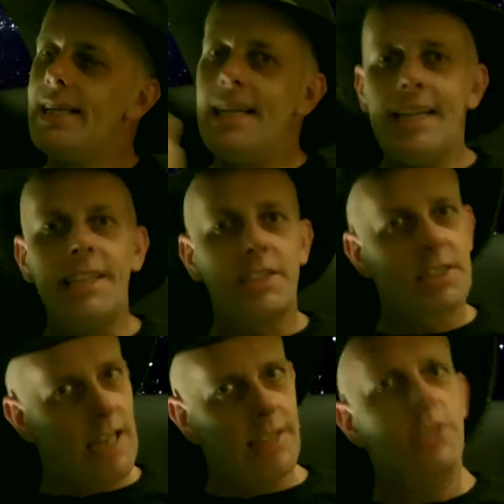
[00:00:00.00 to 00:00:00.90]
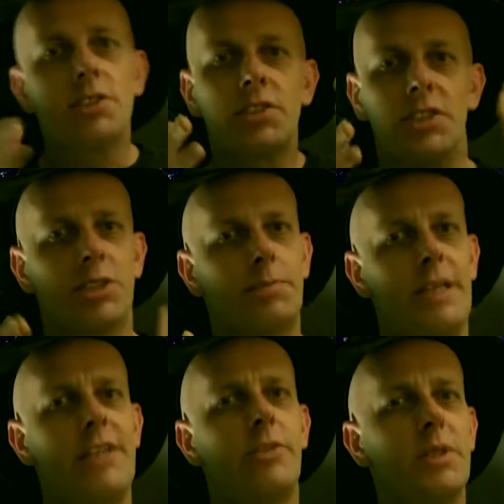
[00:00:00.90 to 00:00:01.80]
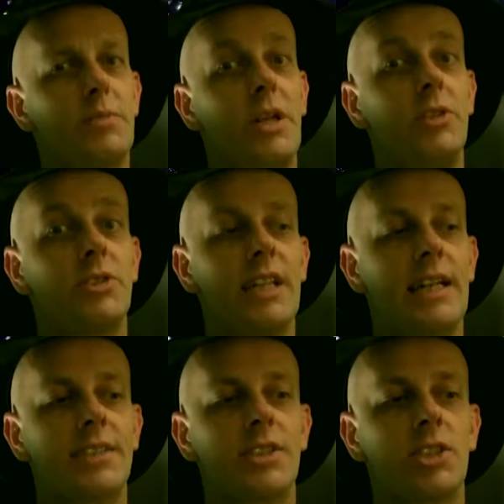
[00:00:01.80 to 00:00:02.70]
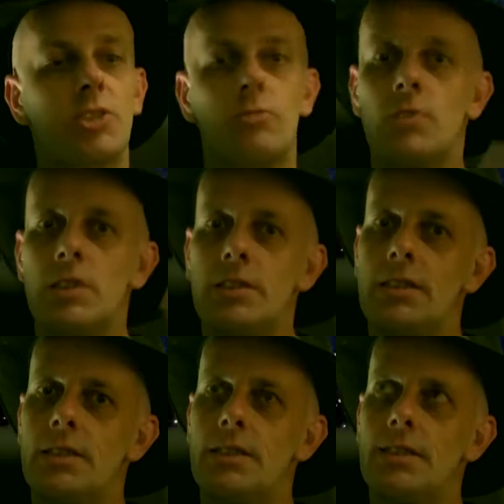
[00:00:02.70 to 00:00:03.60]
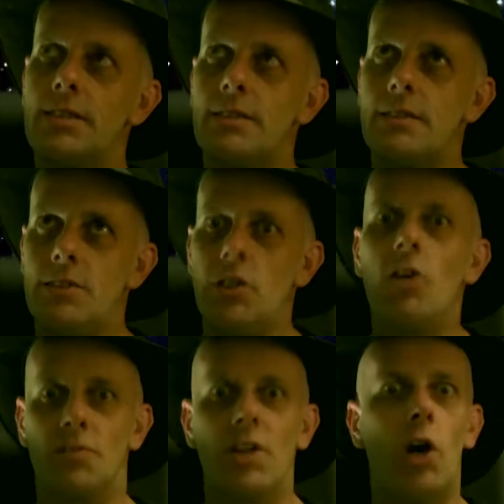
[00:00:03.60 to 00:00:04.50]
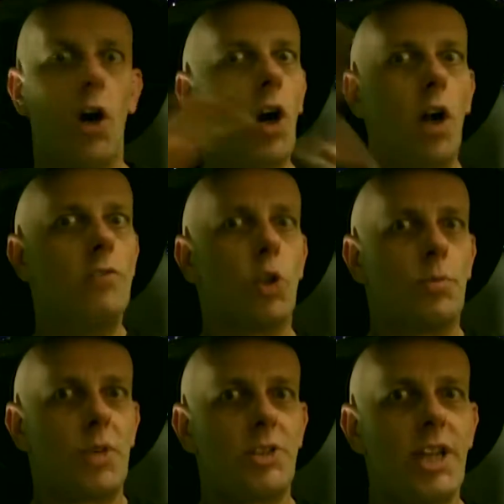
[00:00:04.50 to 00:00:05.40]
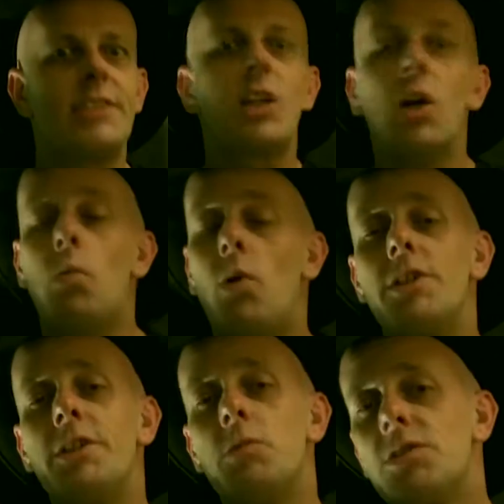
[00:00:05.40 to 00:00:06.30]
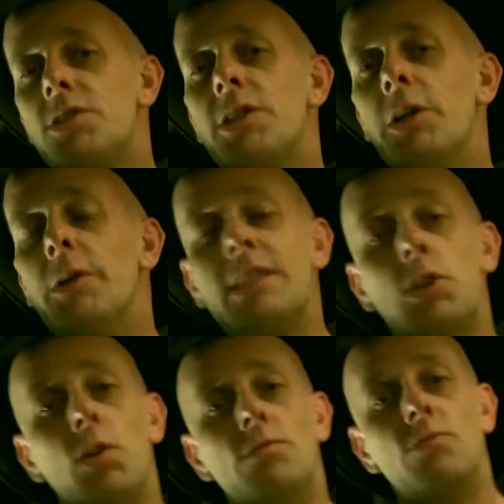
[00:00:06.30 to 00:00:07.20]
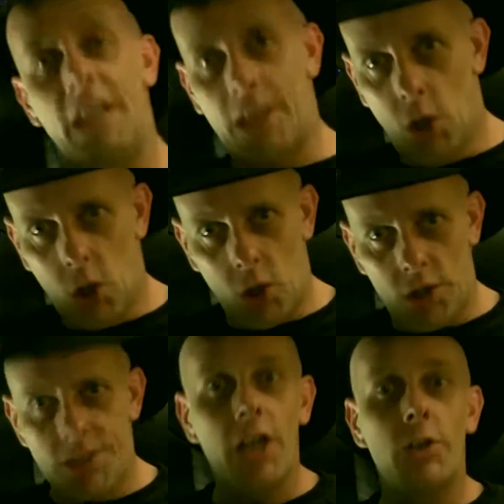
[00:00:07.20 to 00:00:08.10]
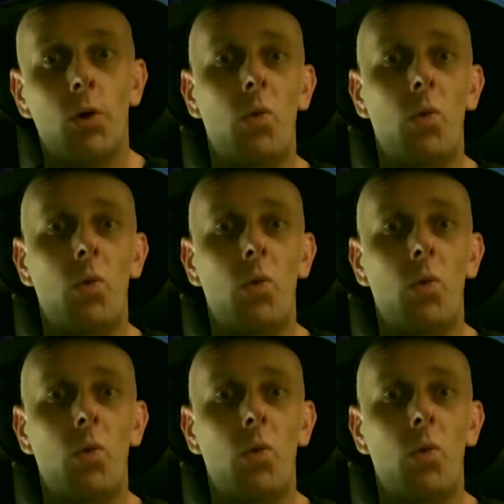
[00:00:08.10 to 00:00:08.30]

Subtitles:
he said to speed up your process of the overall project, what you want to do is record your